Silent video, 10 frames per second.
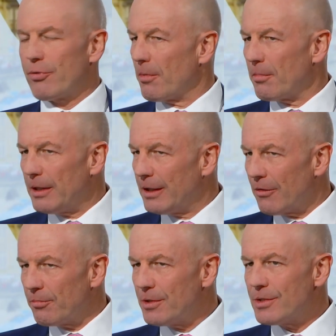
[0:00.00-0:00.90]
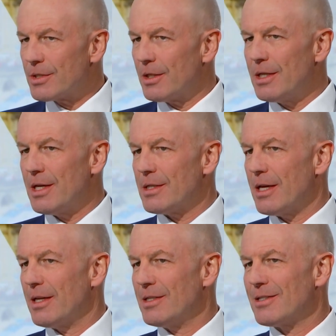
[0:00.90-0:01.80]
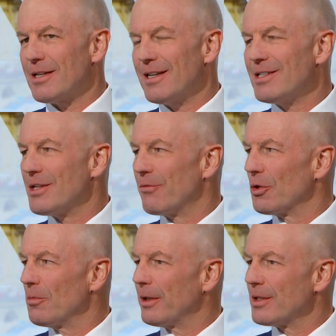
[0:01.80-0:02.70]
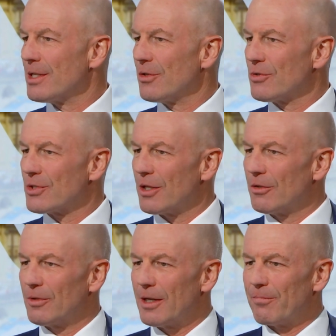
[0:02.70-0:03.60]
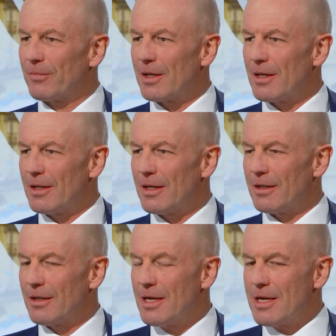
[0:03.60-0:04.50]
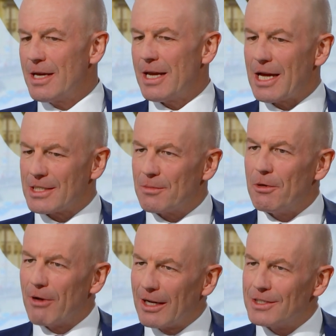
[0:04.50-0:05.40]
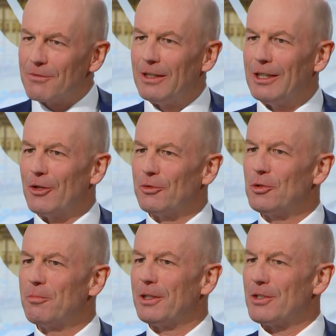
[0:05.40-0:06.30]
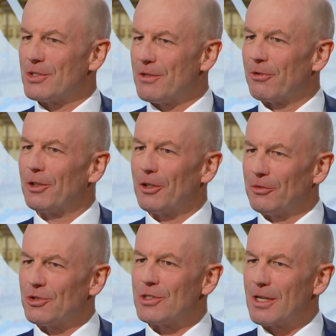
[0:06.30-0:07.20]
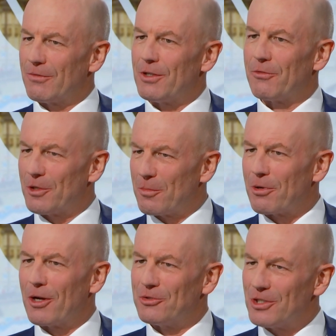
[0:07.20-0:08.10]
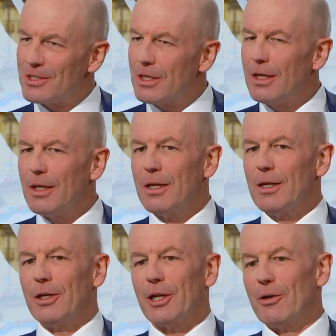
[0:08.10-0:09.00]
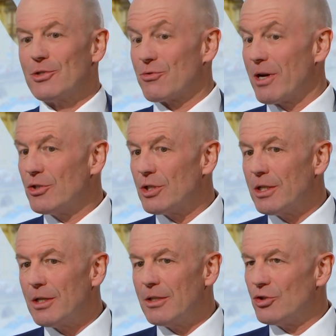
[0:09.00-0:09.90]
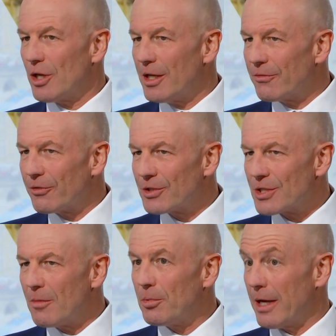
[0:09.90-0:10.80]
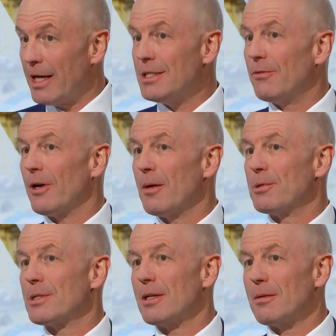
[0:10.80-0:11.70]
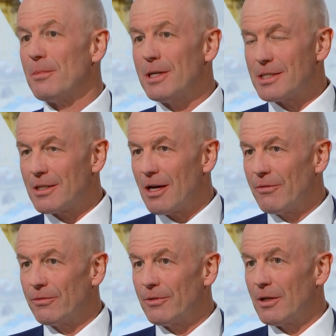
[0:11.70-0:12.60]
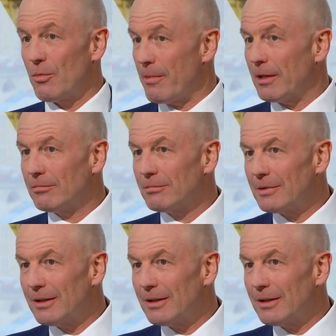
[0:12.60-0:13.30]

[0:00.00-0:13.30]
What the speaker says: Probably governments, and it is difficult because it also it has to be relatively local because different cultures have different approaches. You know, strangely, in China, for example, 85% of my staff are women.